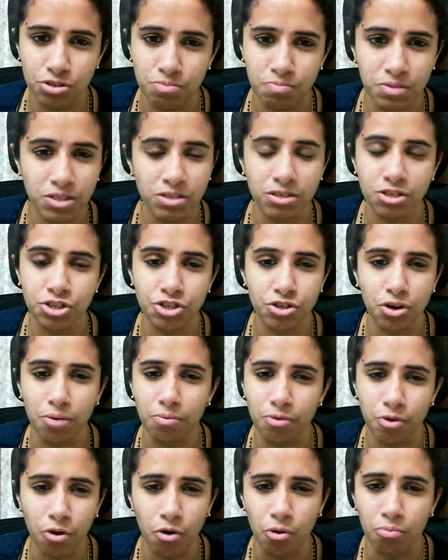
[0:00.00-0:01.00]
business shop,
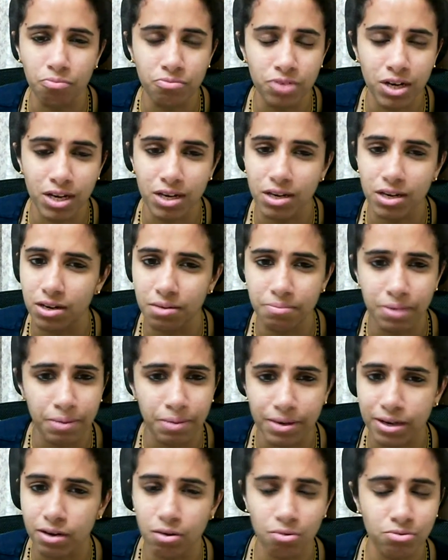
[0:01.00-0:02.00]
home decor,
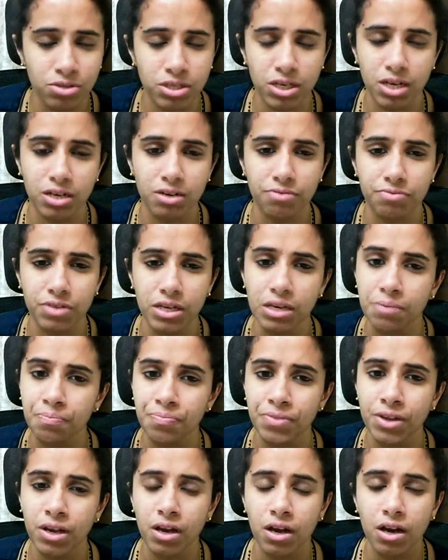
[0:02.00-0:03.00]
baby clothes kind of thing.
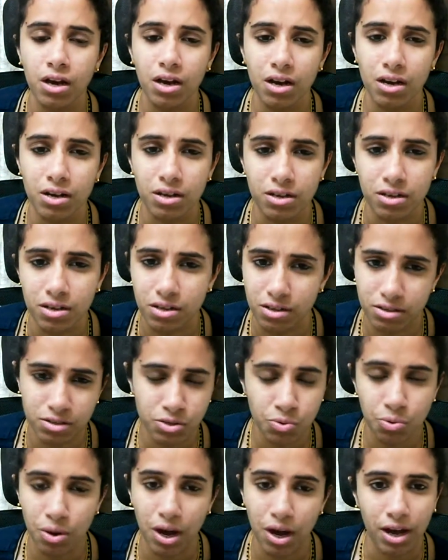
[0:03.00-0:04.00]

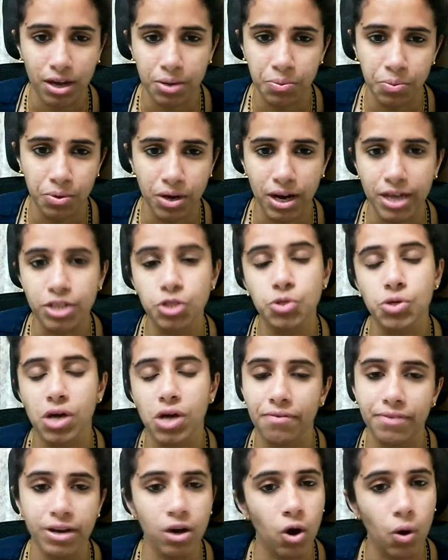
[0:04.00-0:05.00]
So I would like to
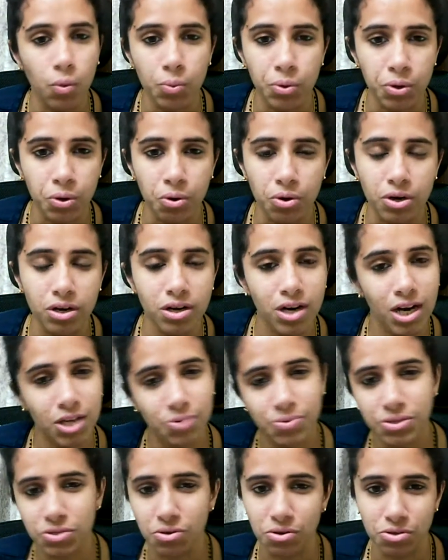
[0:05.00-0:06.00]
have a overlocker.
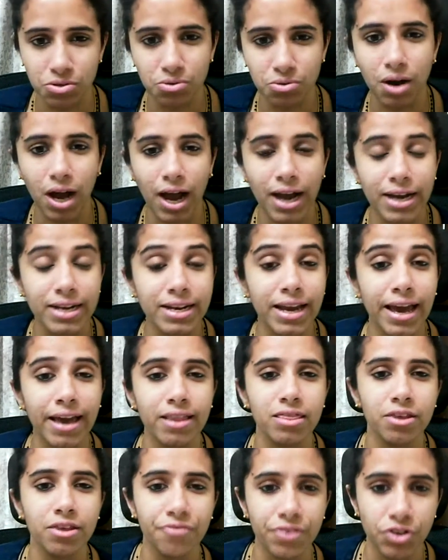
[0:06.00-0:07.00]
Otherwise also I
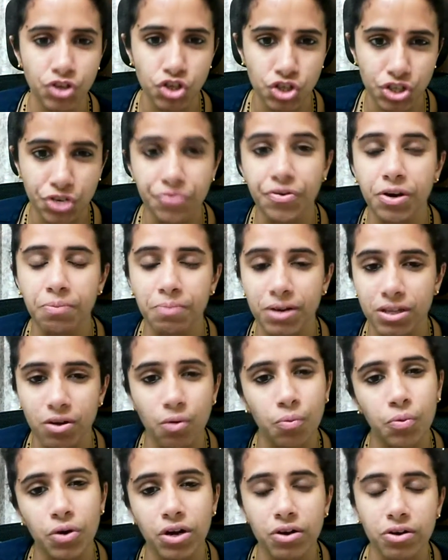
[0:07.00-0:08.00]
like the finish given by the
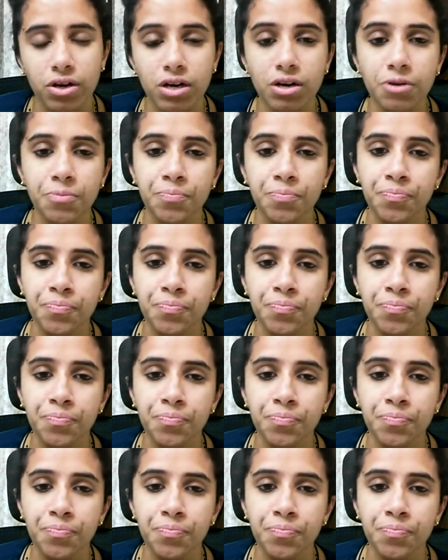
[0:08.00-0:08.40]
overlocker.